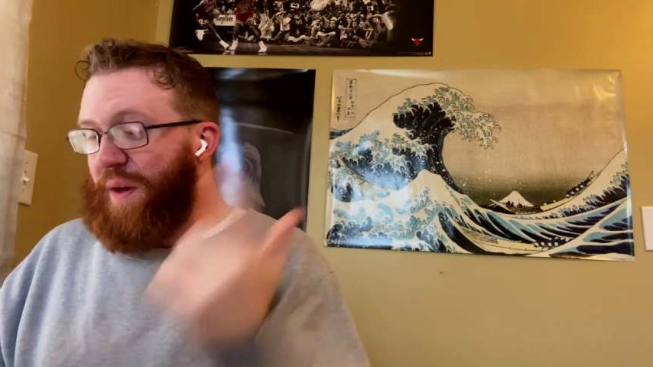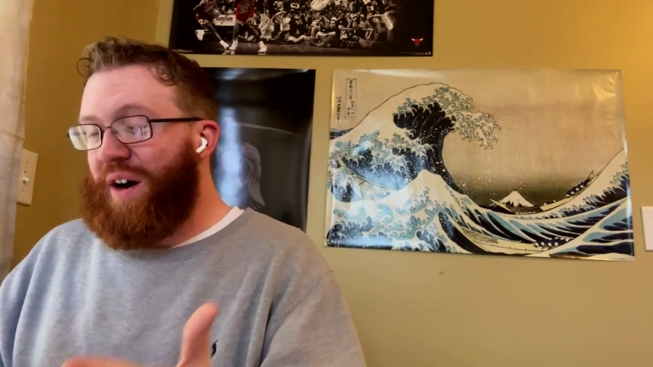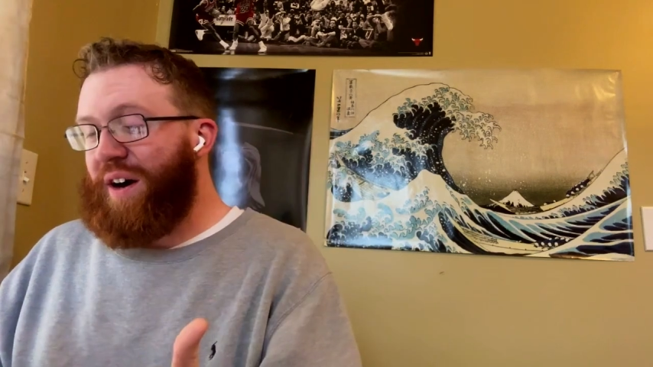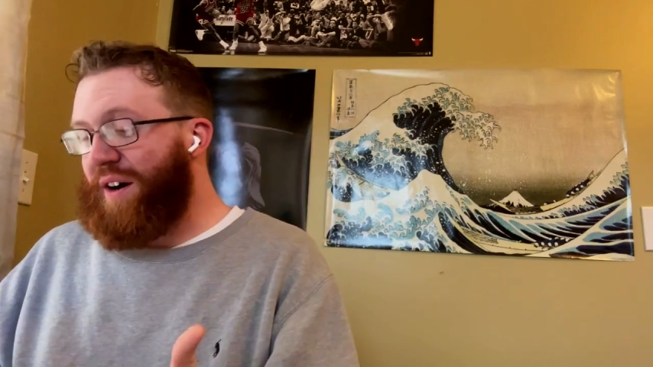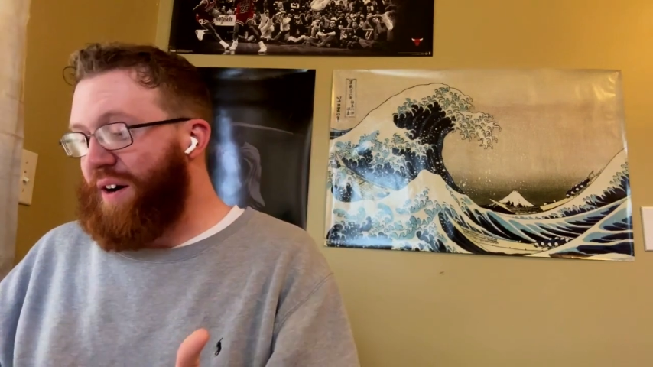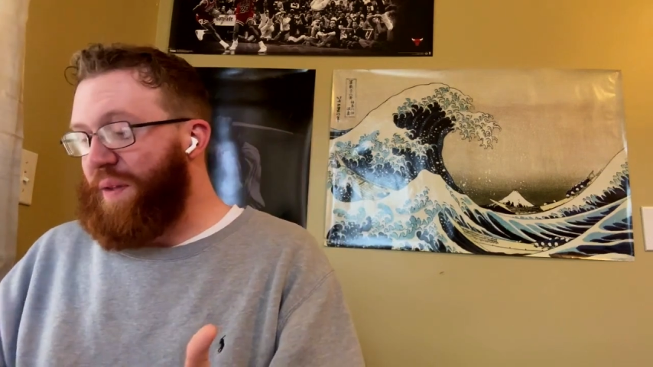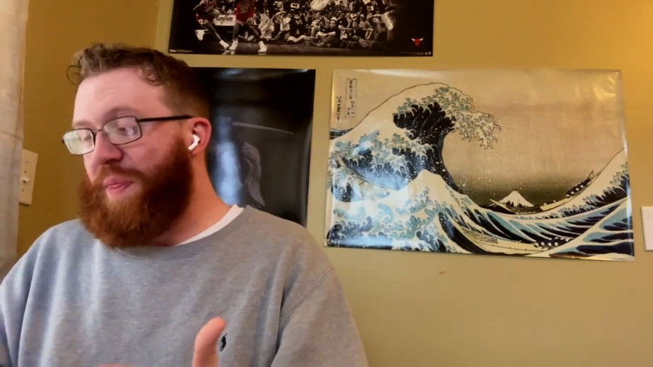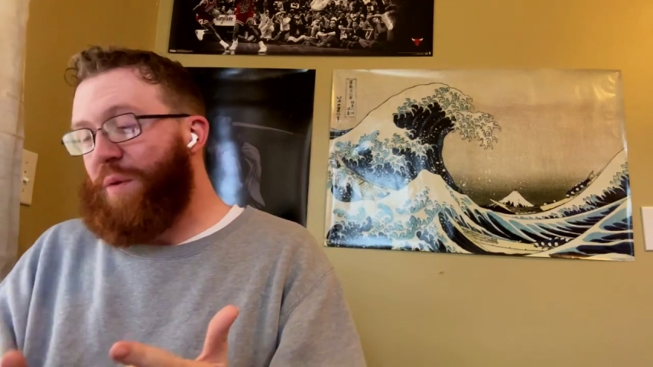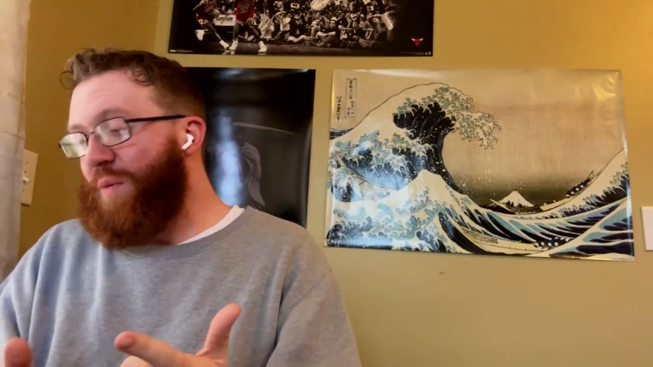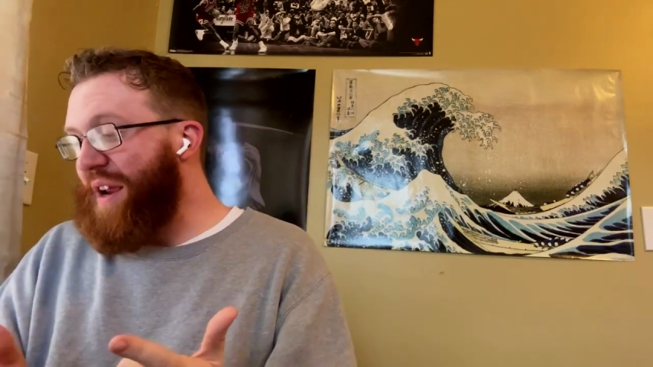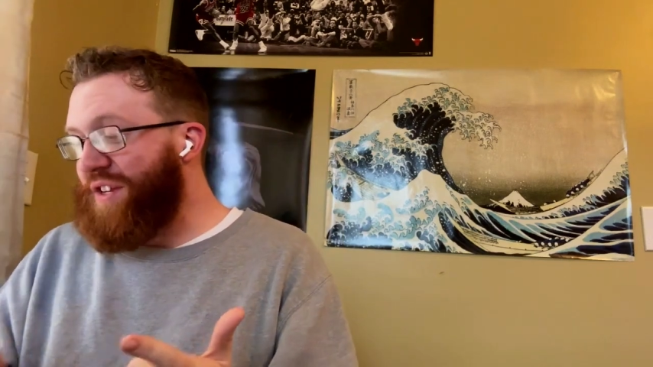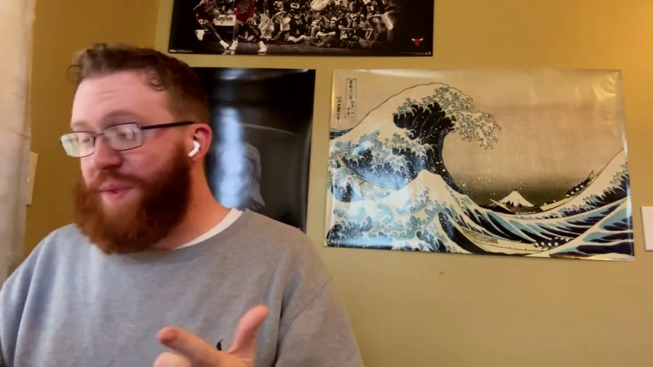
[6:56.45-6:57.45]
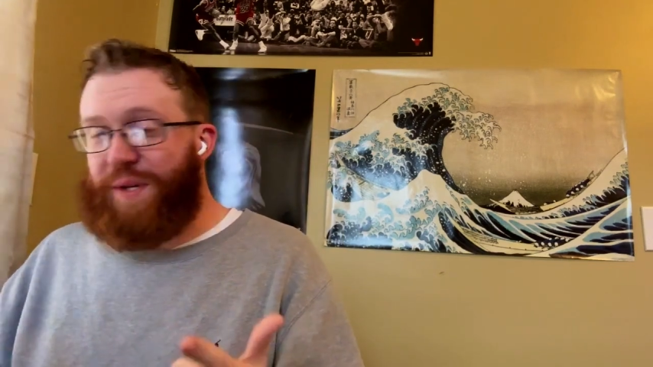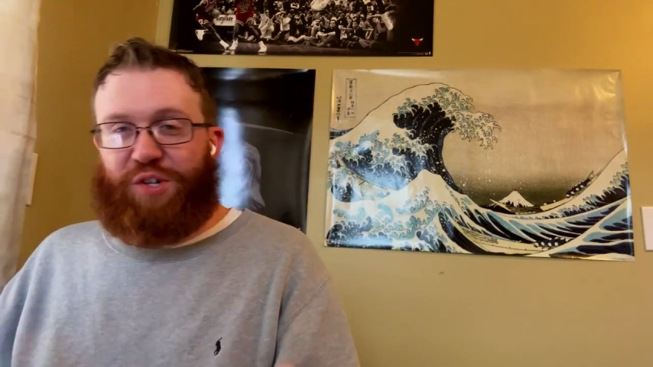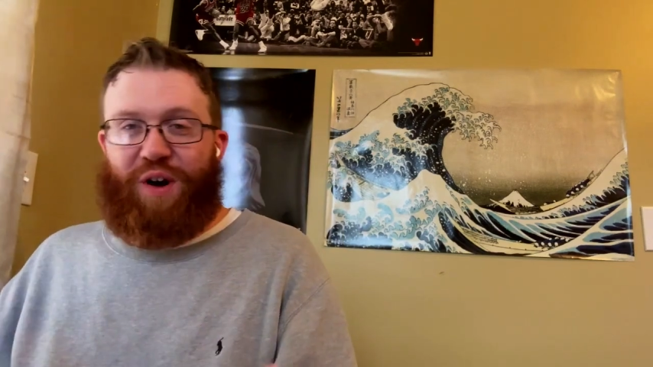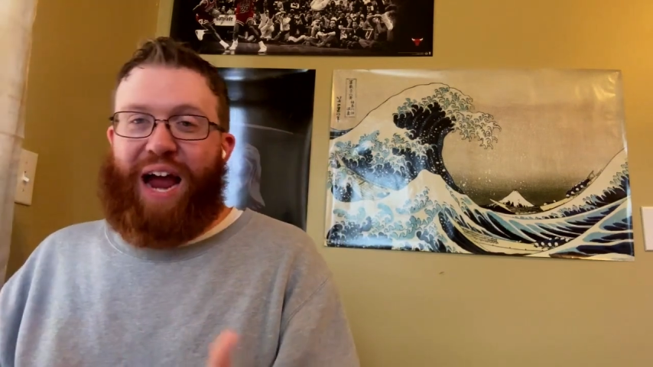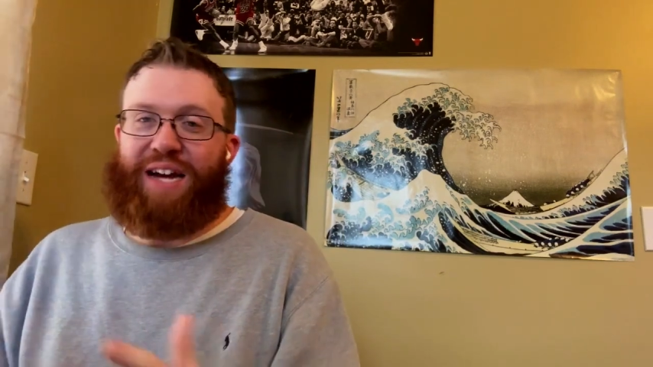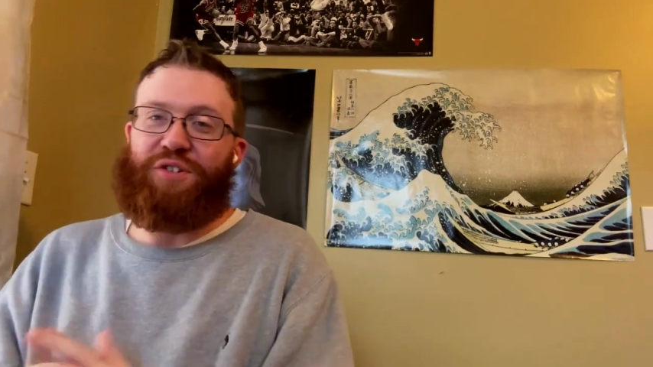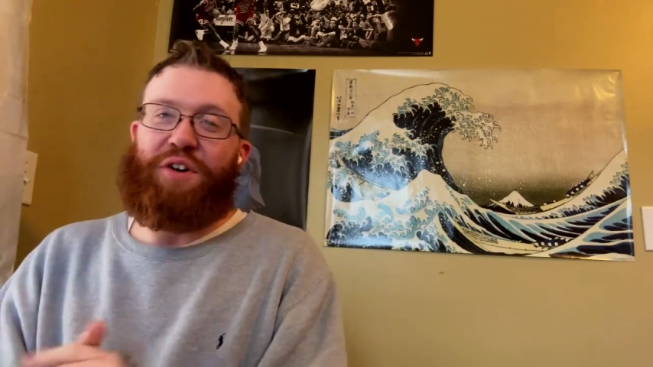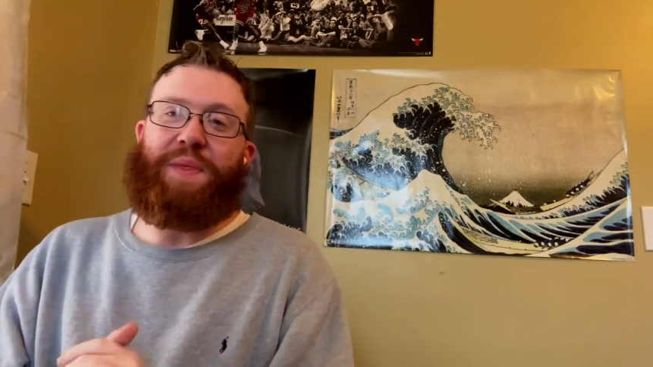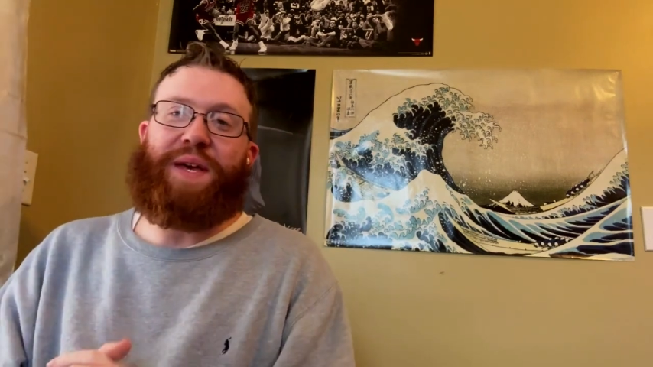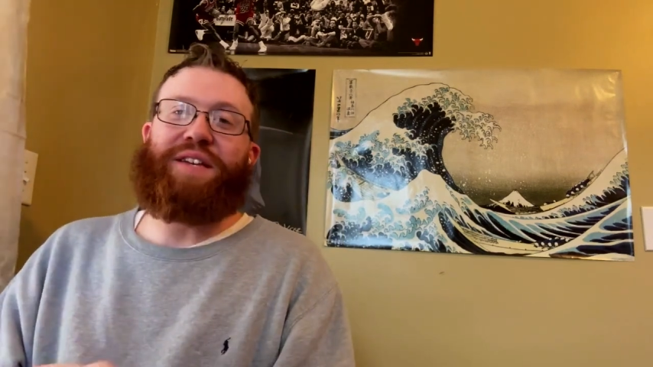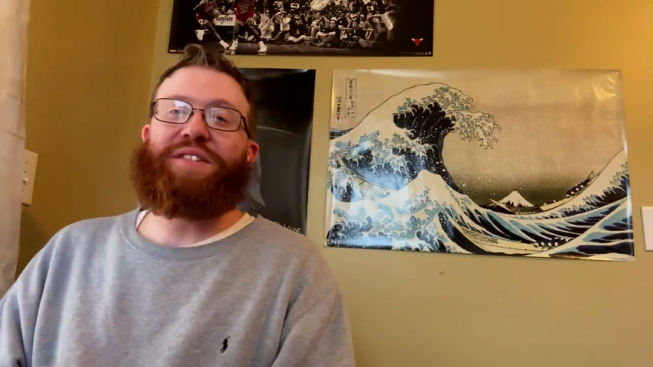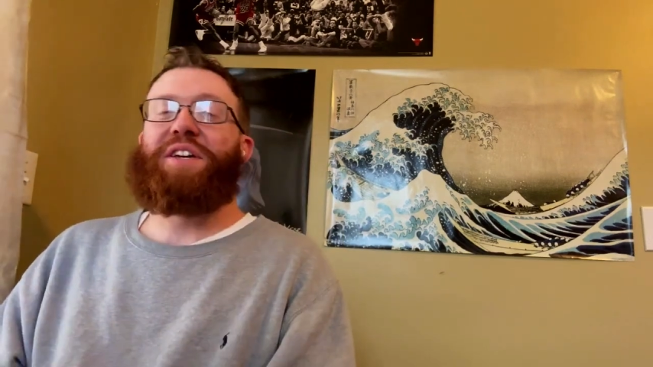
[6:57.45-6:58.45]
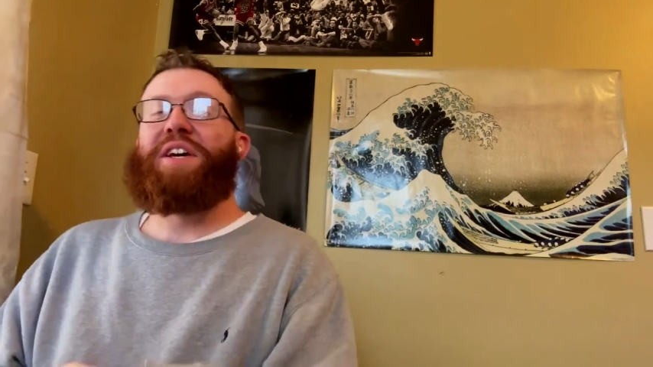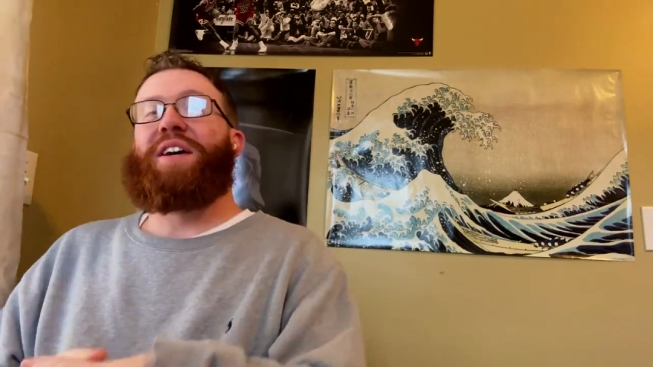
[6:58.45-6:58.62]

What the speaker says: the rest of the tracks on this